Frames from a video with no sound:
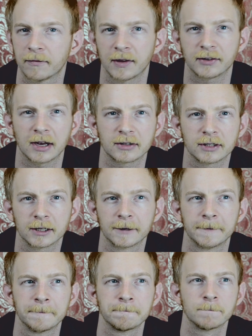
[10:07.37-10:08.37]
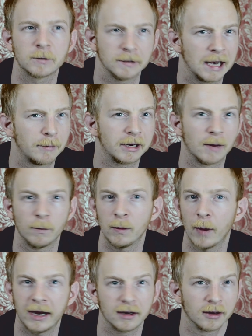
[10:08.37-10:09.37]
Fantastic. So now again, we
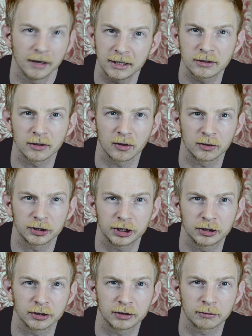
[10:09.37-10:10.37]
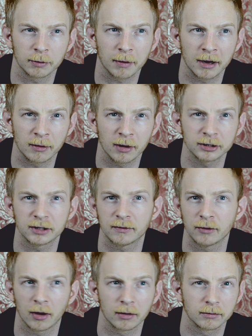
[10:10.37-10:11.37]
wait at least as long as she took to reply to us,
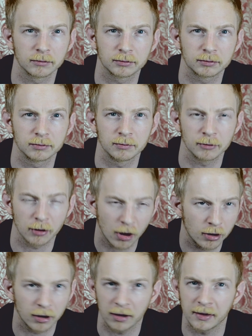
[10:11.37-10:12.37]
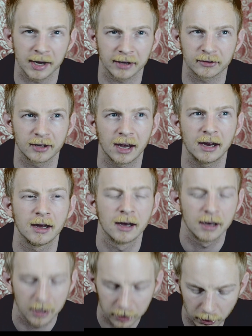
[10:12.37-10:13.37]
if not longer the next day.
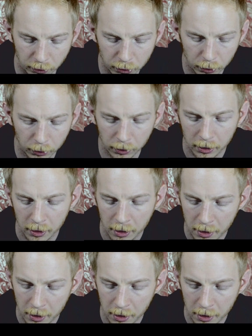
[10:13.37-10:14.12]
Go, cool.